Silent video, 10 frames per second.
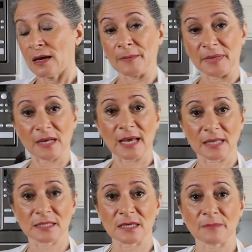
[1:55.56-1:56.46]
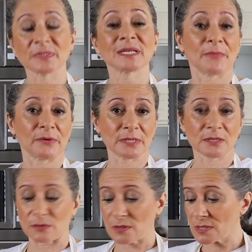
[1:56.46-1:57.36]
I'm gonna add some tamarind
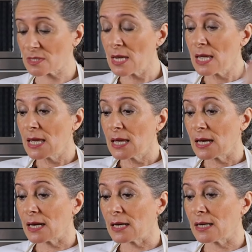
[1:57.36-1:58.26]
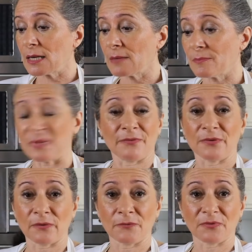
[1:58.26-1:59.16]
sauce. But if you
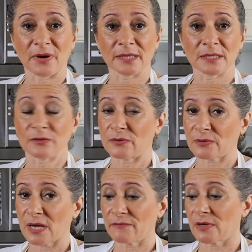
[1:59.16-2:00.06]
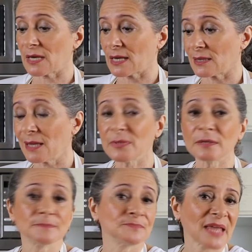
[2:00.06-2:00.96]
don't find it, you can add
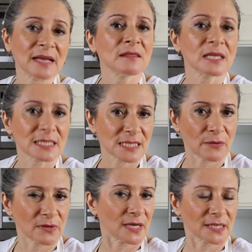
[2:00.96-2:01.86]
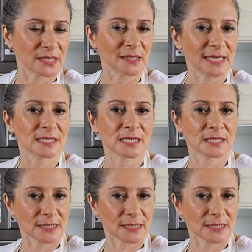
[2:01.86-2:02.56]
lemon, anything sour that lends it